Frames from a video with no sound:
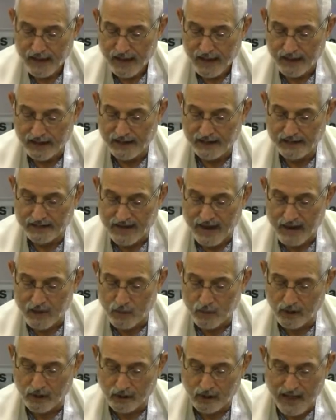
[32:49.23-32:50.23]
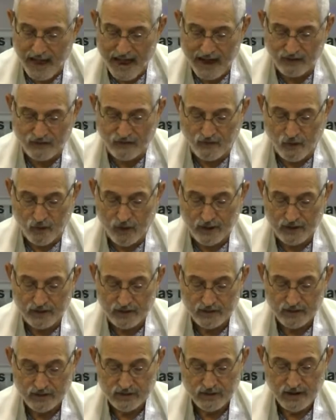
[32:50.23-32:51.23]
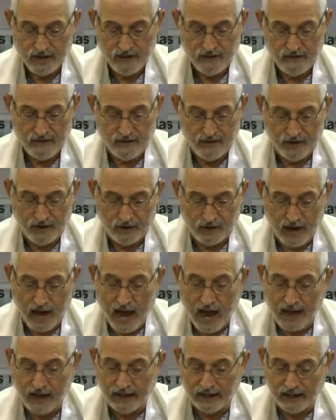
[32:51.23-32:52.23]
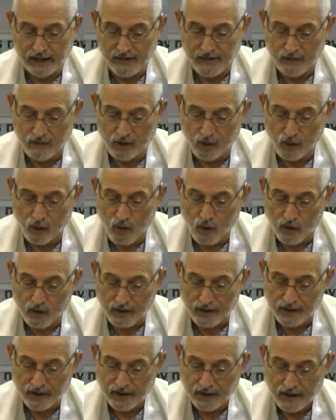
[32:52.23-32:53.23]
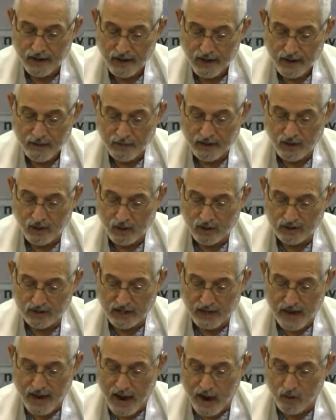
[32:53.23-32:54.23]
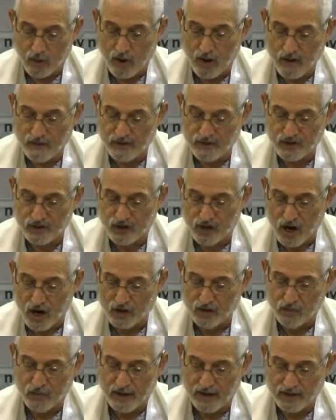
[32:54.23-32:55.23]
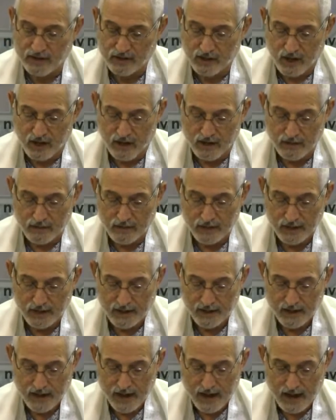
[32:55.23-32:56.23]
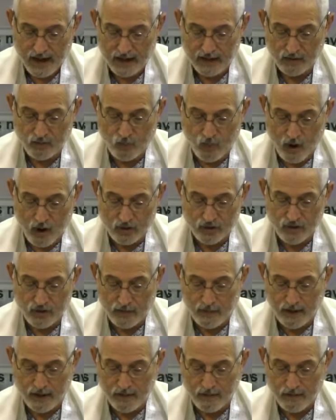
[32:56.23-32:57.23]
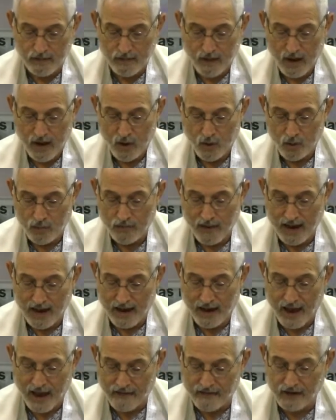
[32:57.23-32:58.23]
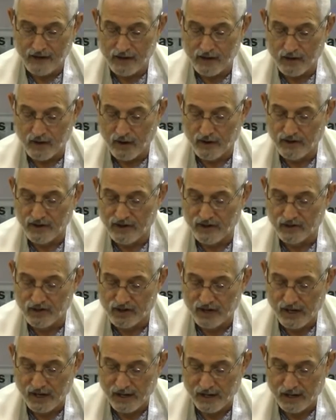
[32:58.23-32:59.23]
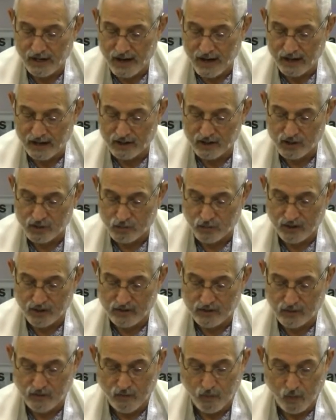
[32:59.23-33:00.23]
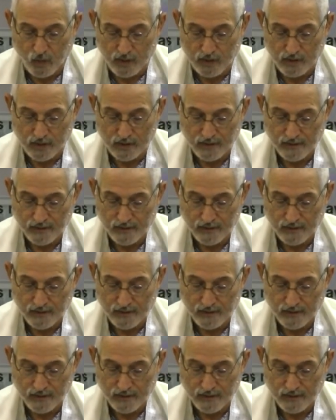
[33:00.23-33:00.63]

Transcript: And he said with a loud voice, Fear God and give him glory, because the hour of his judgment has come. And worship him who made heaven and earth, the sea, and the springs of water.